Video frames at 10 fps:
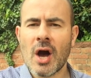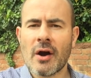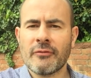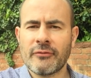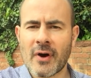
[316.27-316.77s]

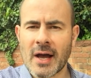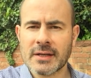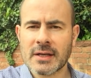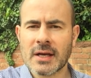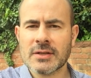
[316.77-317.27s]
of
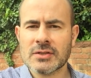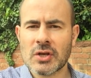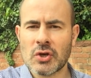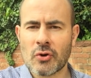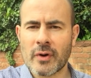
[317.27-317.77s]
finding and
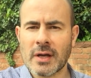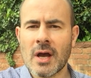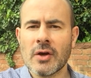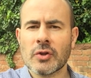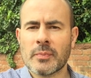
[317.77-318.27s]
securing
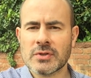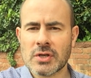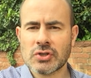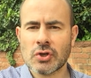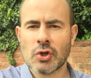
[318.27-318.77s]
the
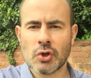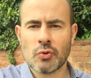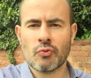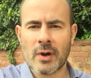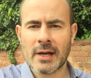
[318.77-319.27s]
position
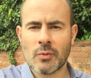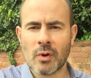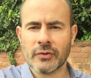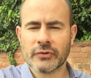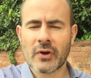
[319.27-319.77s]
you really
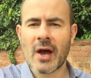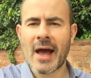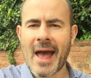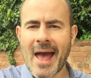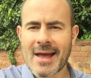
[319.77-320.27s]
want
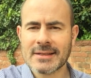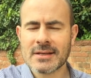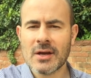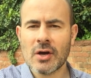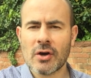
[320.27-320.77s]
ahead
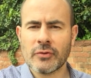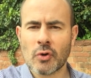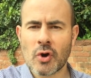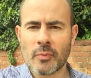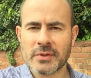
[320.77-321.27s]
of
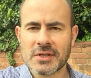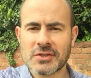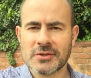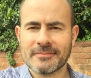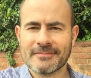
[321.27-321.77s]
your
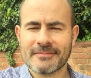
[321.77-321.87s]
competition.